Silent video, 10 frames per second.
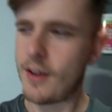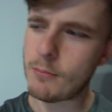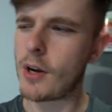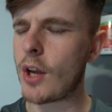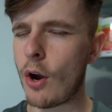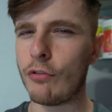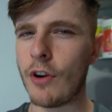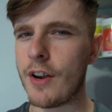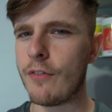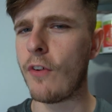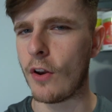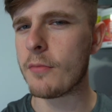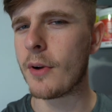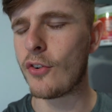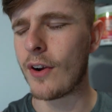My girlfriend
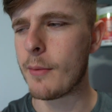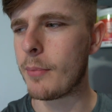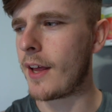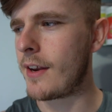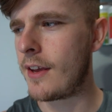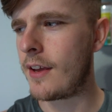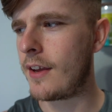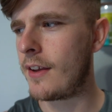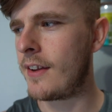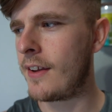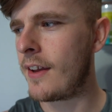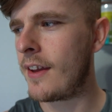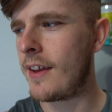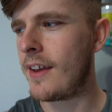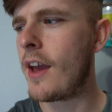follows my training plan.
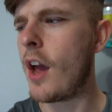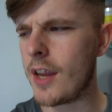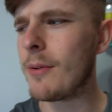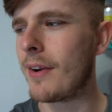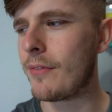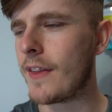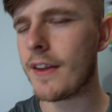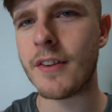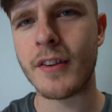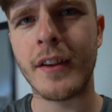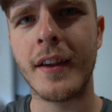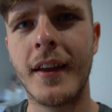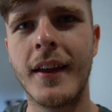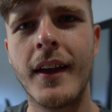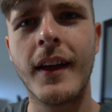Are you ready for this?
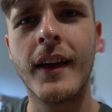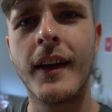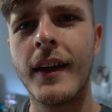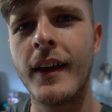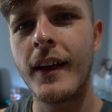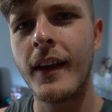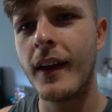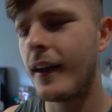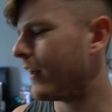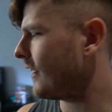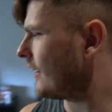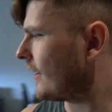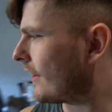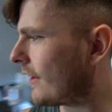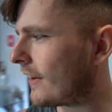I'm not sure.
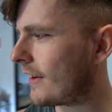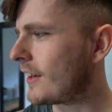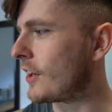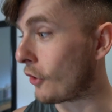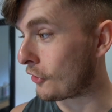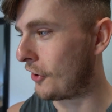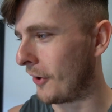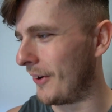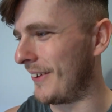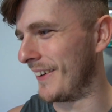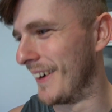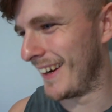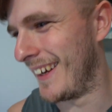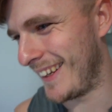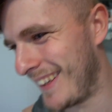You're not sure?
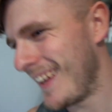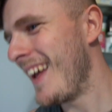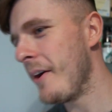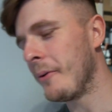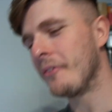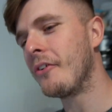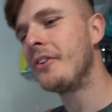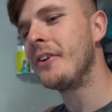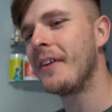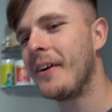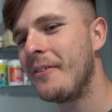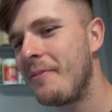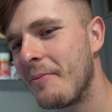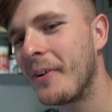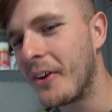what you've got to do though,
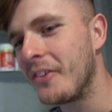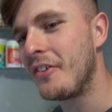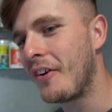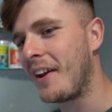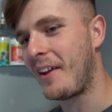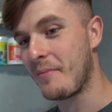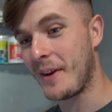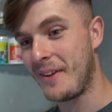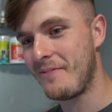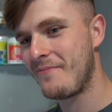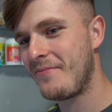because you're training like me,